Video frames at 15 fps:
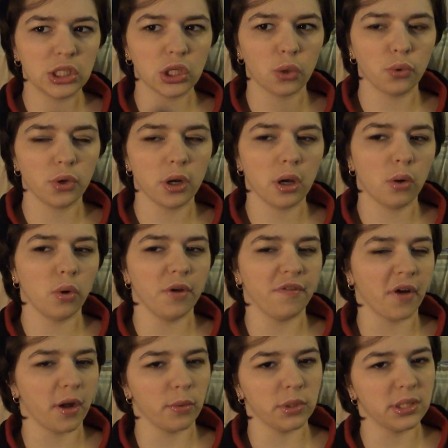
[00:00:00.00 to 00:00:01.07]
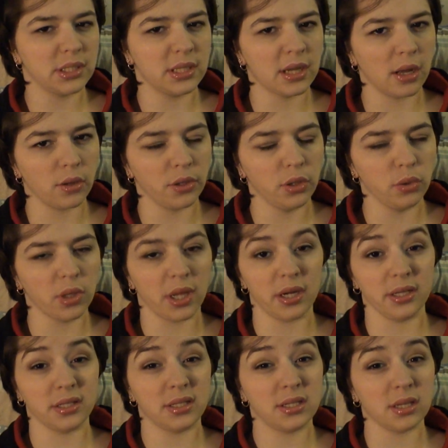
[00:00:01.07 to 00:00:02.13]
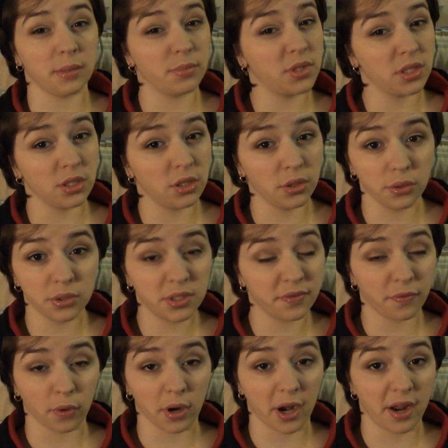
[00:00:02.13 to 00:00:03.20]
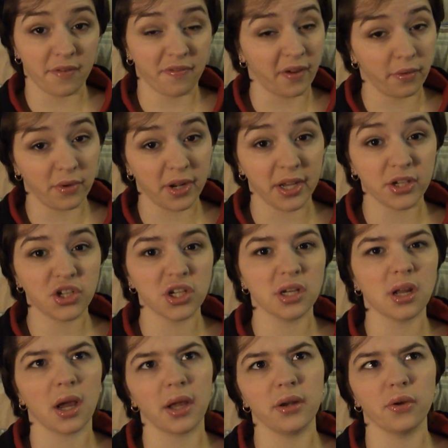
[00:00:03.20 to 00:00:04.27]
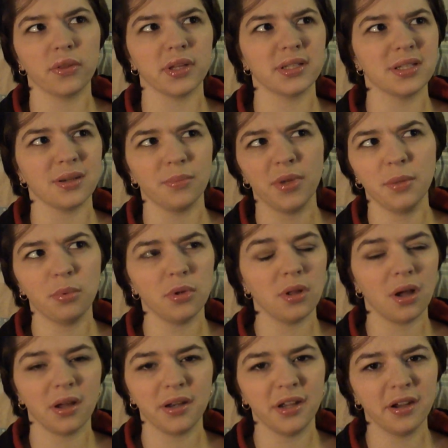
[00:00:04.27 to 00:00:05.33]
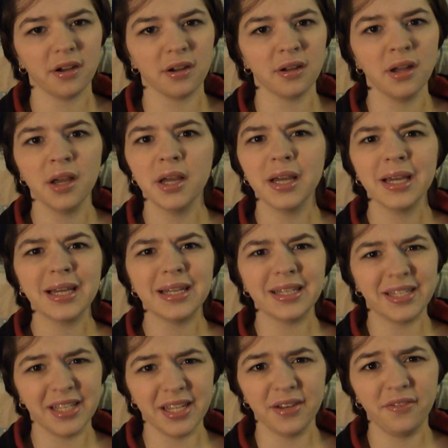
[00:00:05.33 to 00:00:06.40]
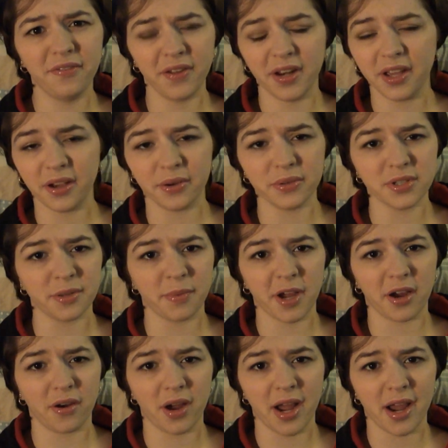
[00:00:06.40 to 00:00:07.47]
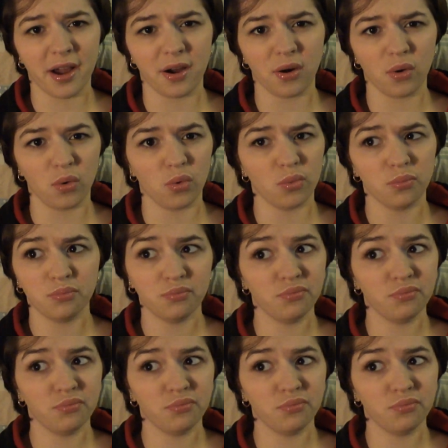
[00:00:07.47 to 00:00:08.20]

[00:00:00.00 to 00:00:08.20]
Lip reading: don't know if I would tell you that it substitutes for a foundation. I know that some people on here did videos about how